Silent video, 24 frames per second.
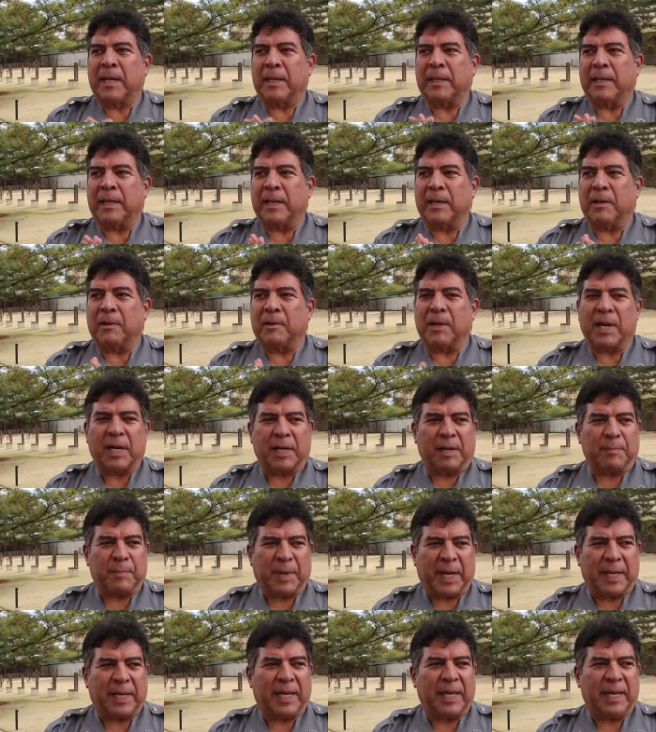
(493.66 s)
you know,
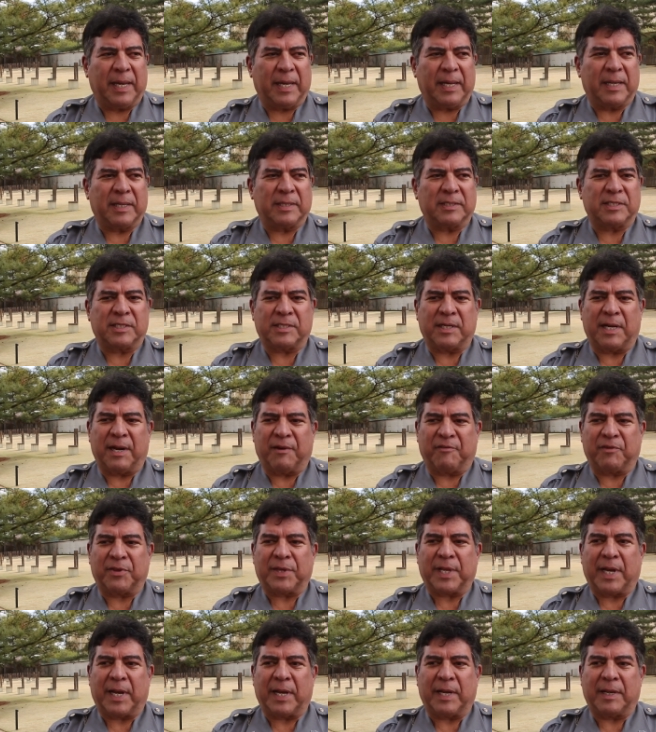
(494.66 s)
hugging my kids and
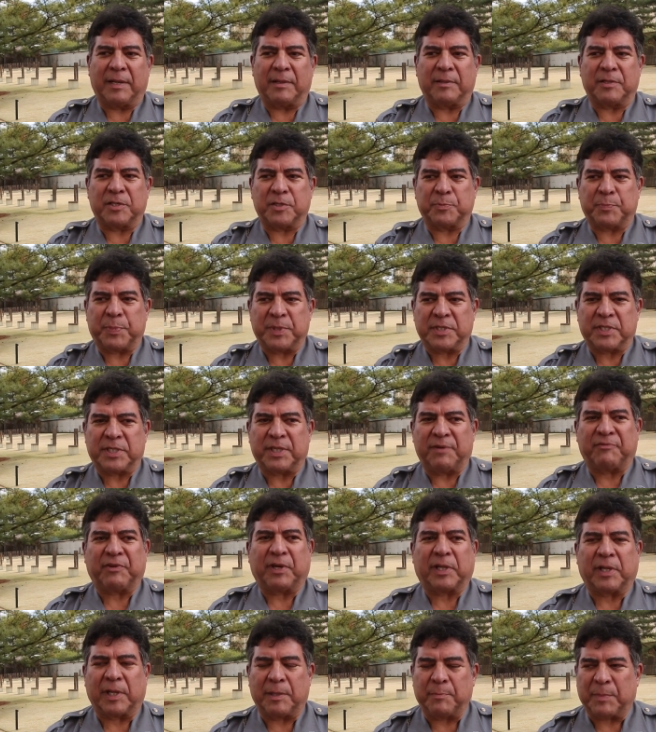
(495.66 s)
everything, and
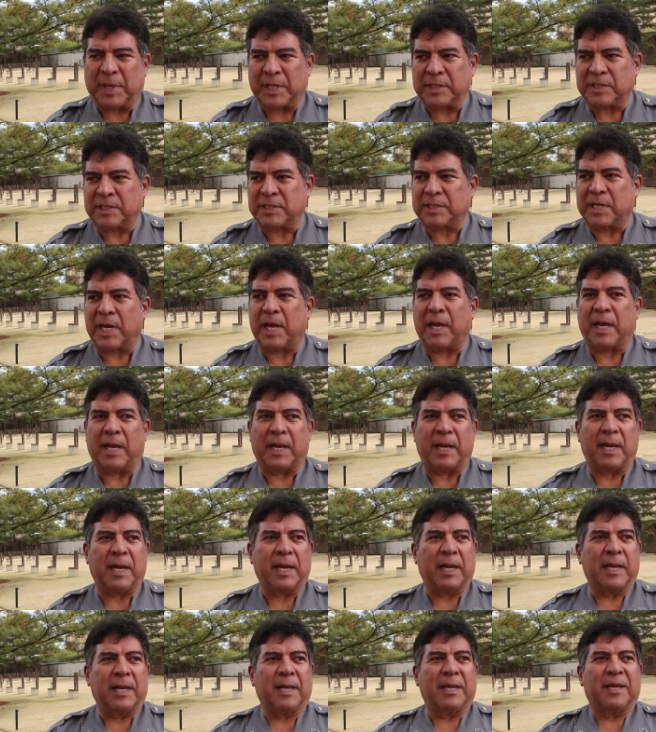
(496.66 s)
specifically my
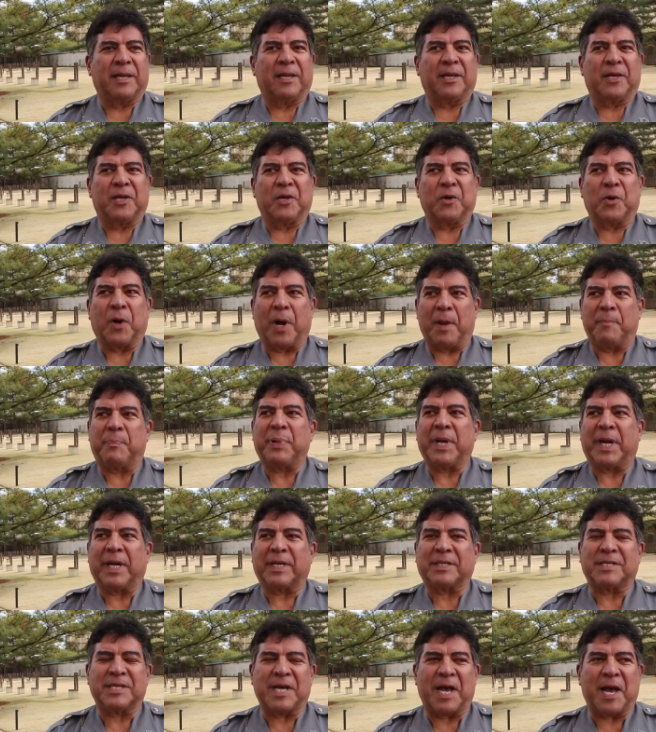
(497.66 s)
son, who I
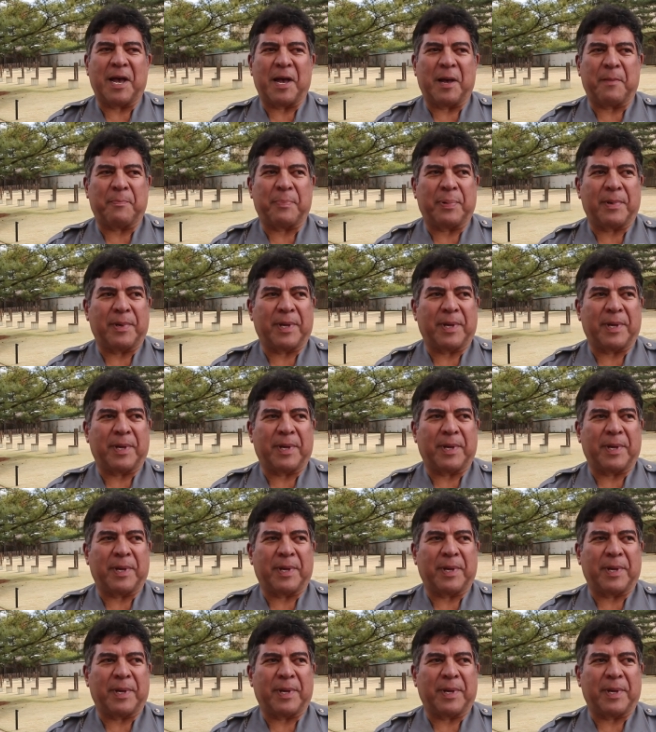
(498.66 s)
picked up,